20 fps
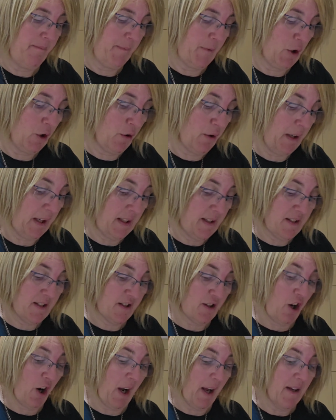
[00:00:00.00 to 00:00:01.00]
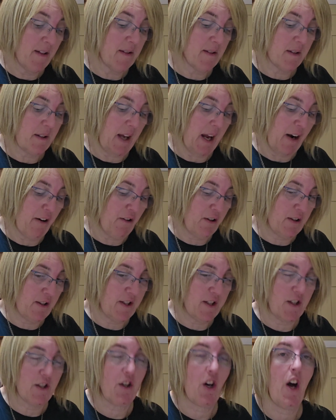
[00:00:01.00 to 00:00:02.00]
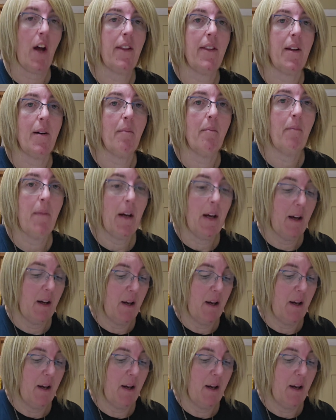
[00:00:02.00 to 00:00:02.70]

already designed. Aaron's designed them,